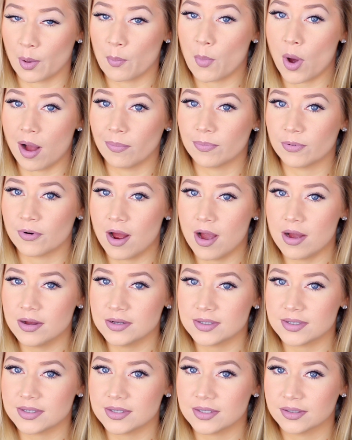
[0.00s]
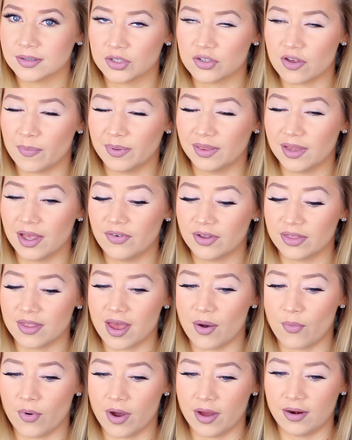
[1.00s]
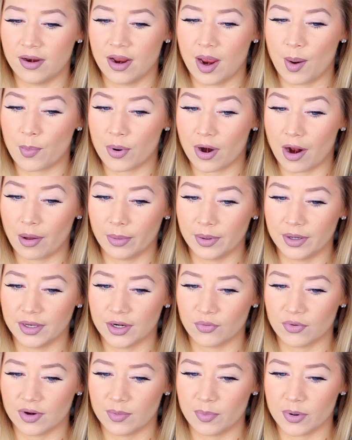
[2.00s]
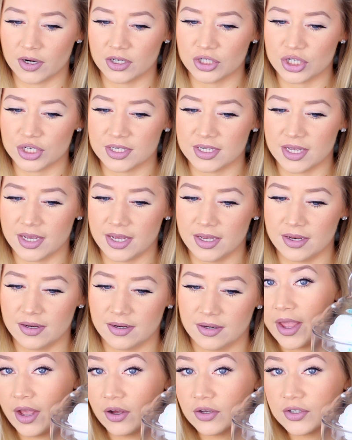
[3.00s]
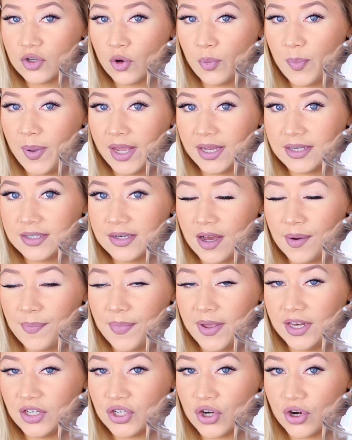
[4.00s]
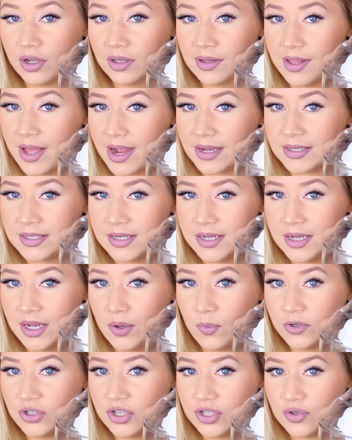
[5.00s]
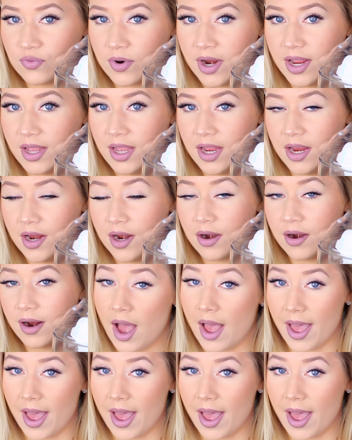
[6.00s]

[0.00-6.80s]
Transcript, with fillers: like Pop Rocks. So I've been loving that one. I'm probably gonna repurchase it. I also picked up Intergalactic, which is right here.